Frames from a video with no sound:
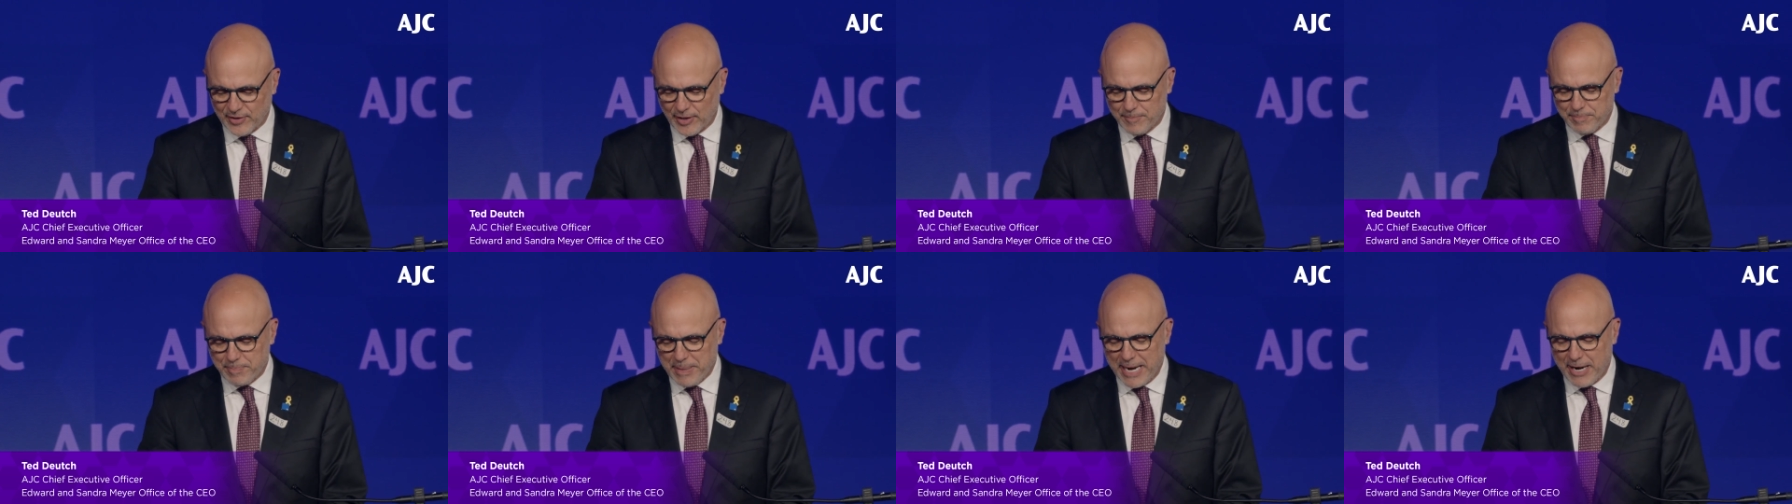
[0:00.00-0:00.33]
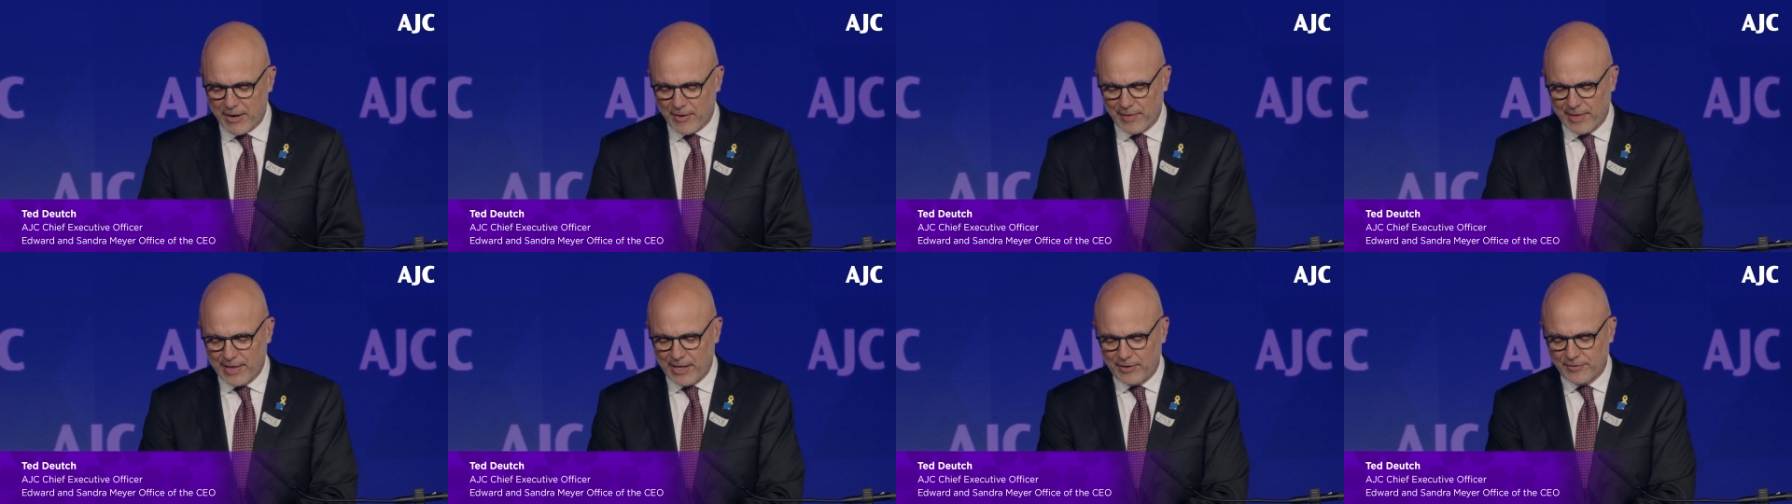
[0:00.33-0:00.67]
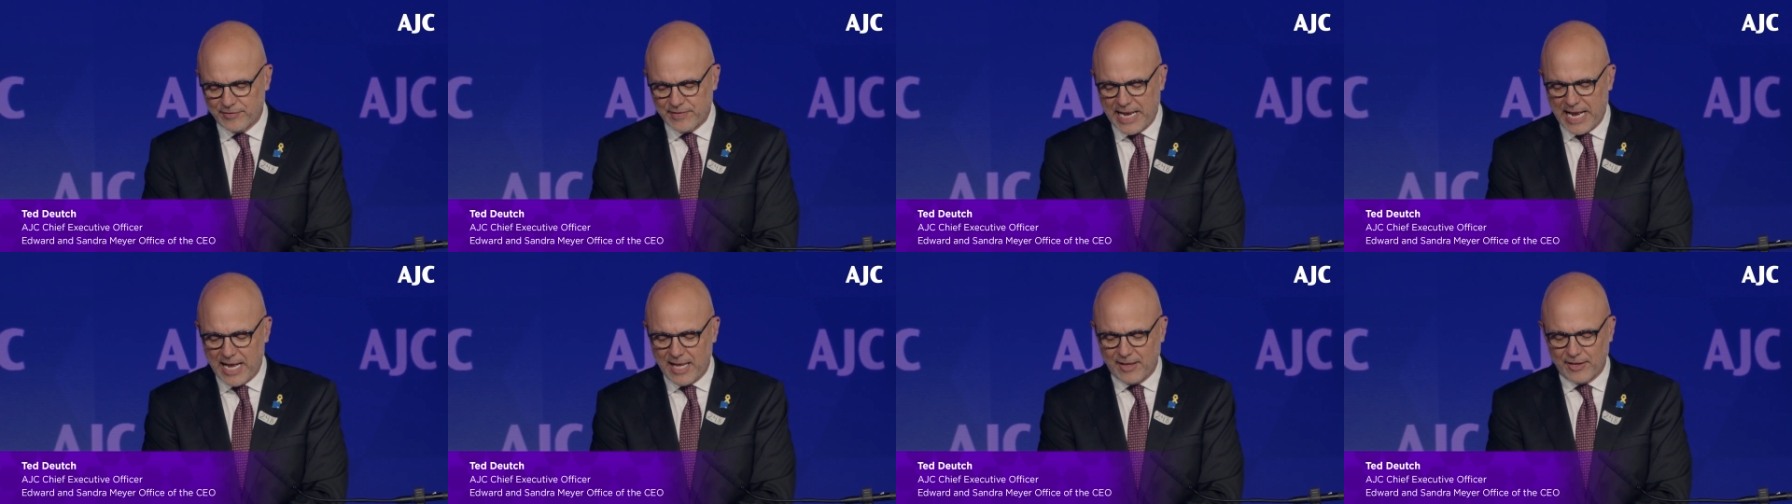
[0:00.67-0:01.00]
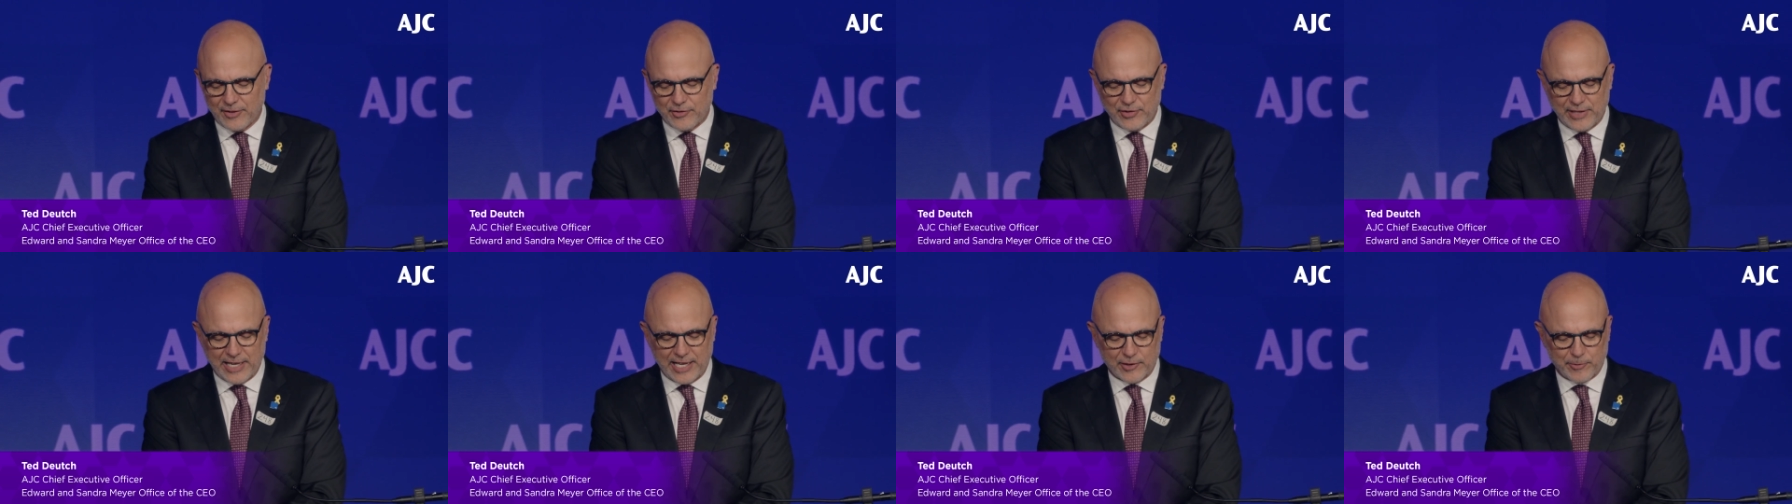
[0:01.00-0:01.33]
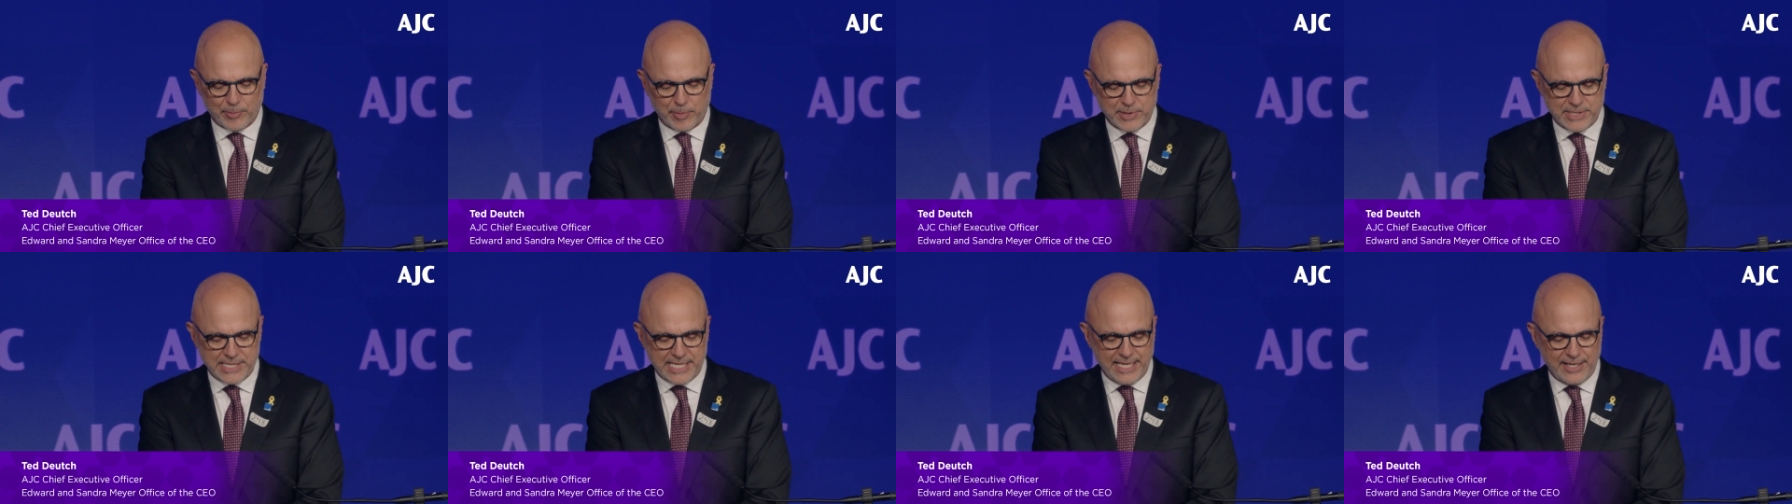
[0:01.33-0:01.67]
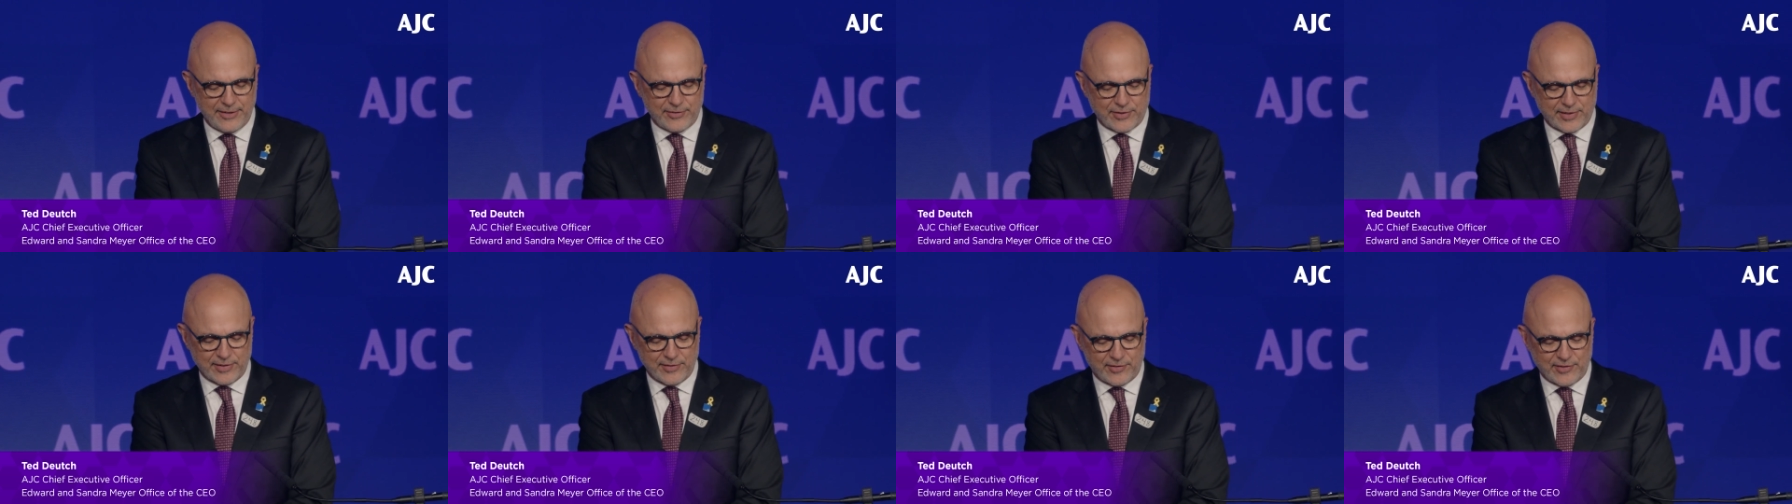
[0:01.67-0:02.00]
unparalleled knowledge and
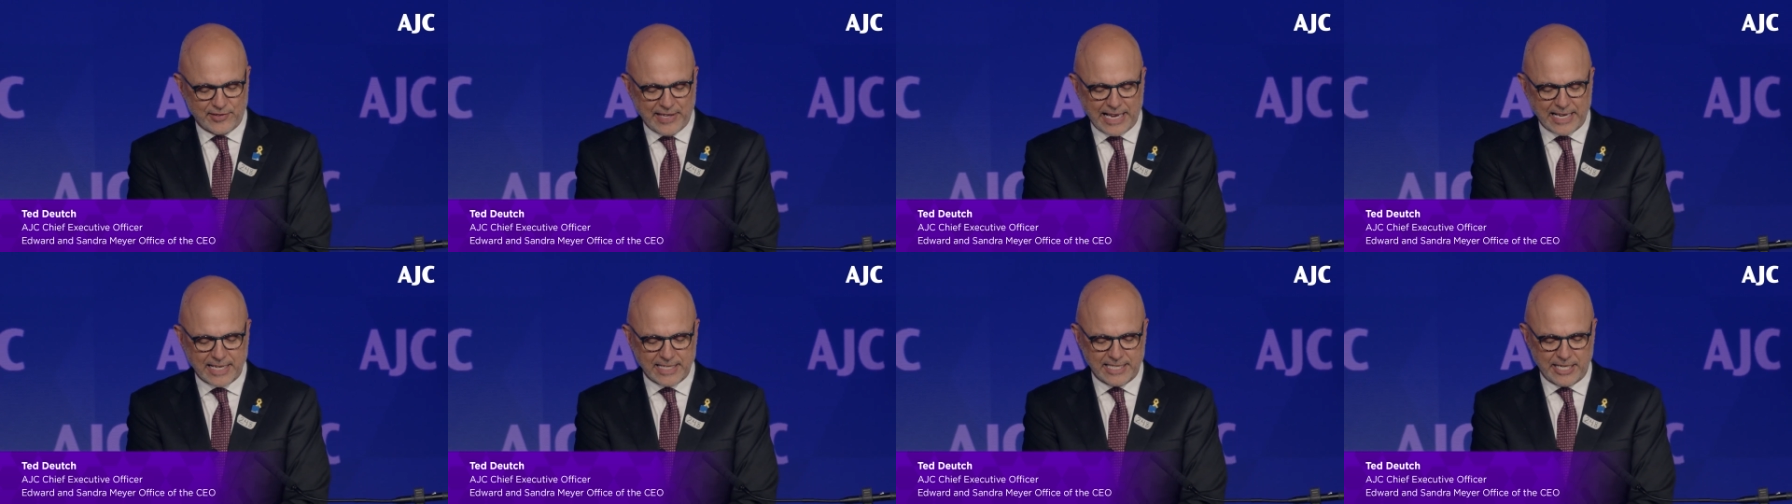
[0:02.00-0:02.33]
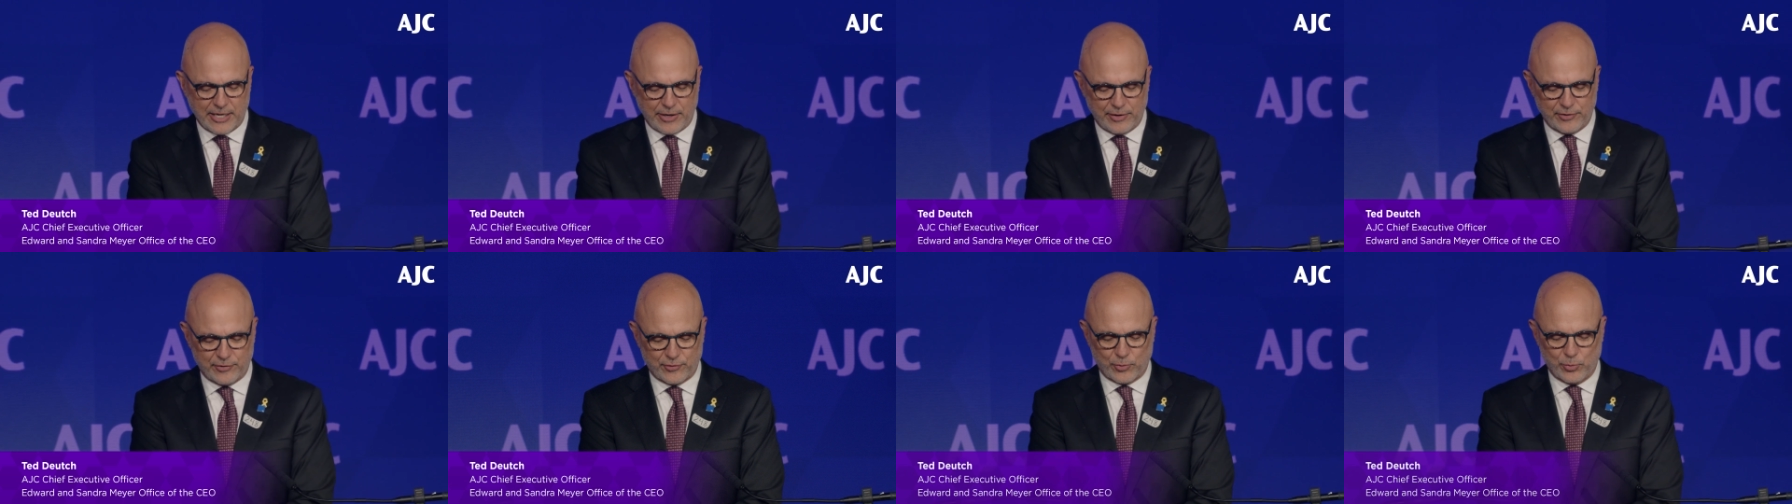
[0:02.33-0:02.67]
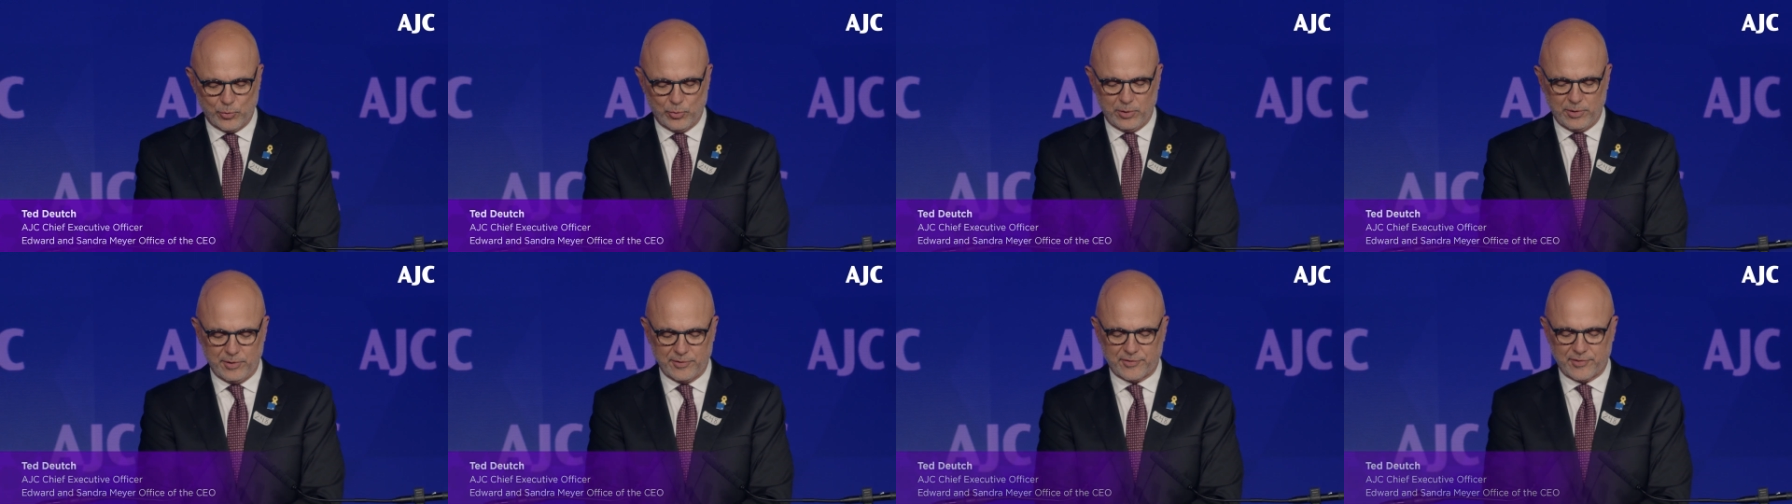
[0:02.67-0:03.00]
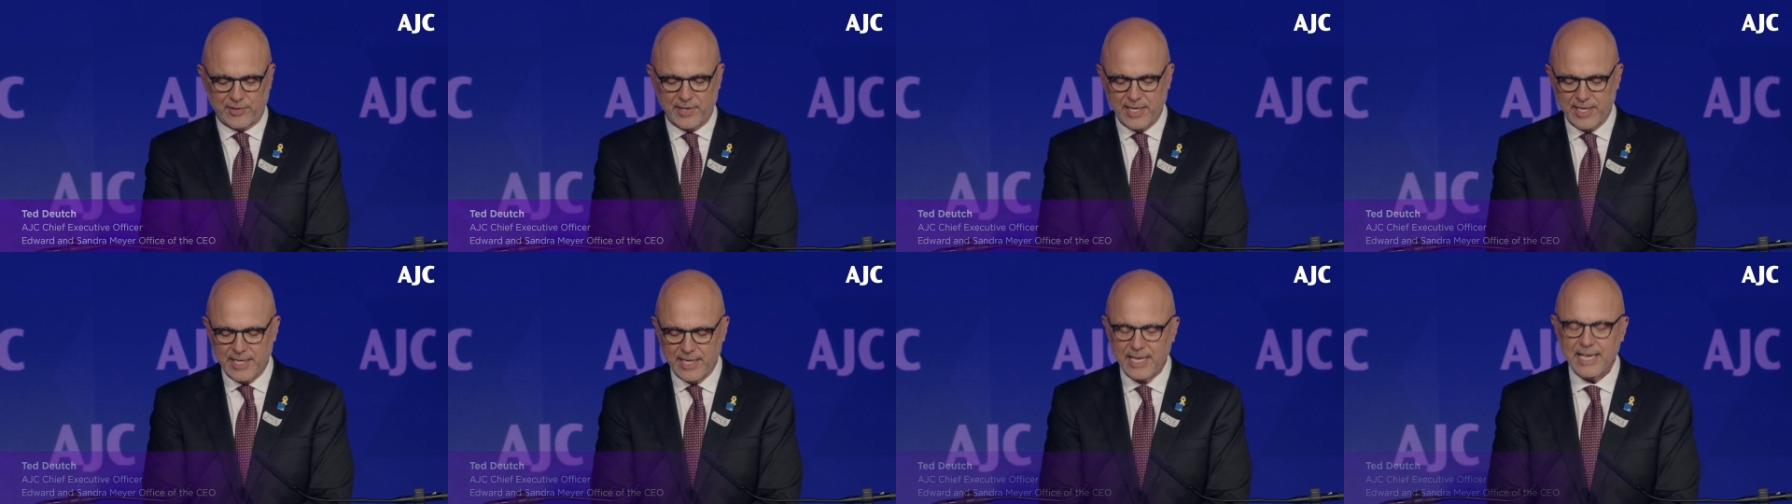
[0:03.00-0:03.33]
expertise in secondary schools,